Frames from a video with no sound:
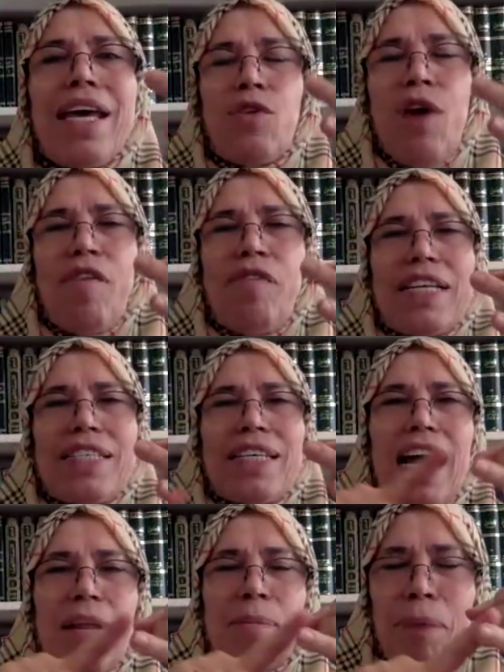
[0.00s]
you have
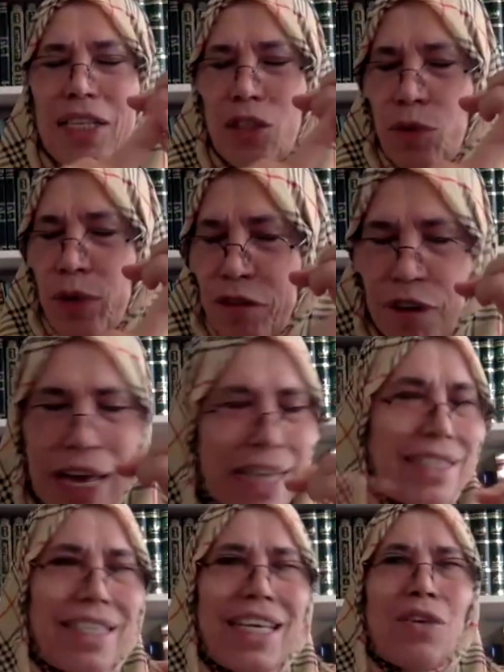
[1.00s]
hasanat by doing
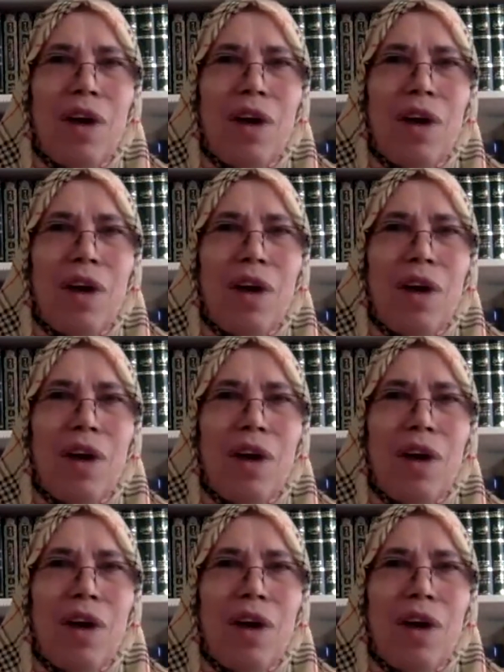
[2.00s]
fasting,